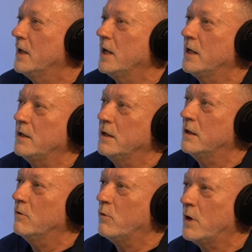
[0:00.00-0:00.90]
and
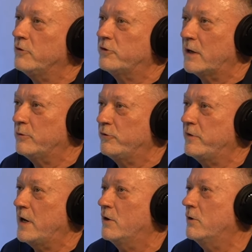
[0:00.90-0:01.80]
it was I was
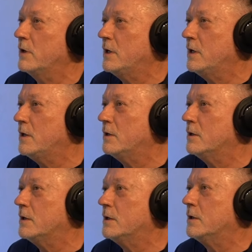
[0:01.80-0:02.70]
there
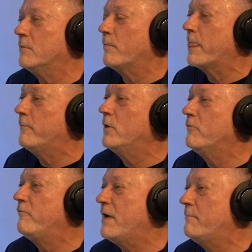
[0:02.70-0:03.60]
in um,
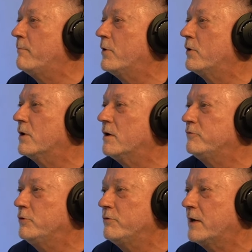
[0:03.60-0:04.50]
November
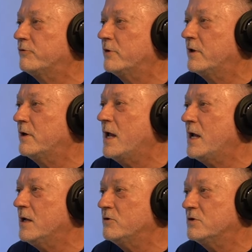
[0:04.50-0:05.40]
of
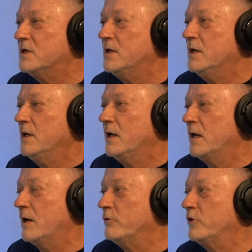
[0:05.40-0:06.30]
2008,
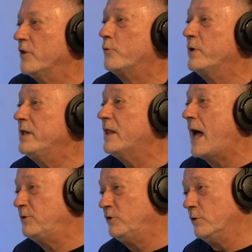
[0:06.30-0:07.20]
and I was on the
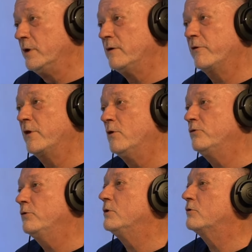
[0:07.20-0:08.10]
relapse unit for
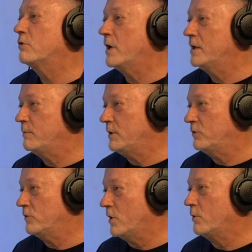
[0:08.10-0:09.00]
those who had tried to be
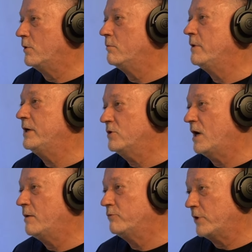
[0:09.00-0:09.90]
sober many
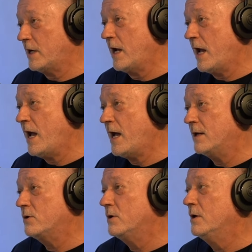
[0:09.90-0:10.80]
times, like I
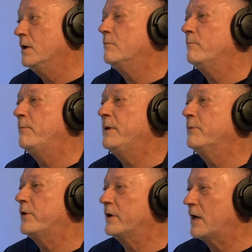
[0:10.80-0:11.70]
had,
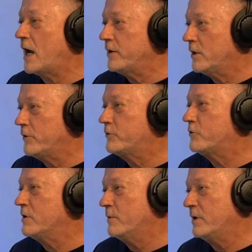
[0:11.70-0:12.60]
people that had gotten other
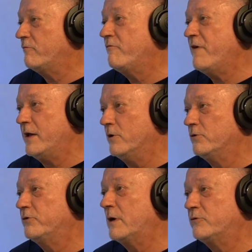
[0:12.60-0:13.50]
treatment and
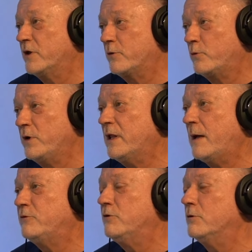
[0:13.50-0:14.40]
failed. So I was on the
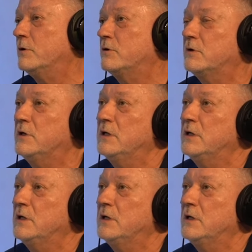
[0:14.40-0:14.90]
relapse unit